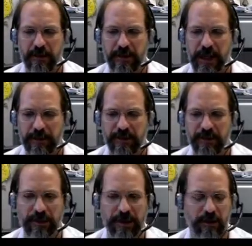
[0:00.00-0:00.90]
Now in
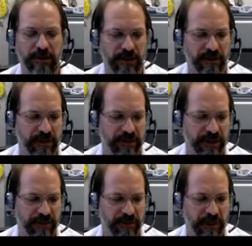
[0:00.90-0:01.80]
chemistry we go into the
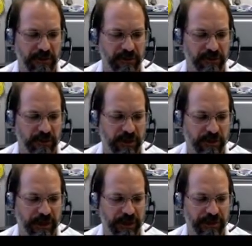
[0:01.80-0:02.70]
functioning of buffers quite
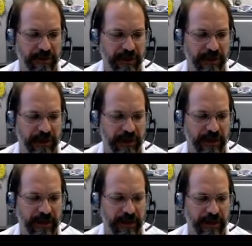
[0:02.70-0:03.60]
a bit,
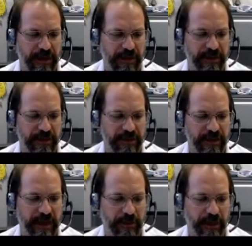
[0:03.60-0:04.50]
and
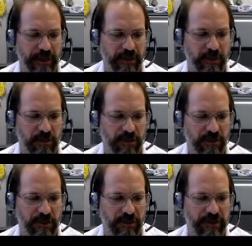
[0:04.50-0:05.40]
it's not my goal
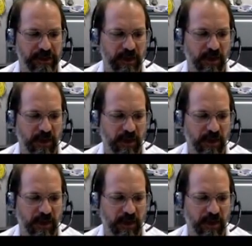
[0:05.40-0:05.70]
to revisit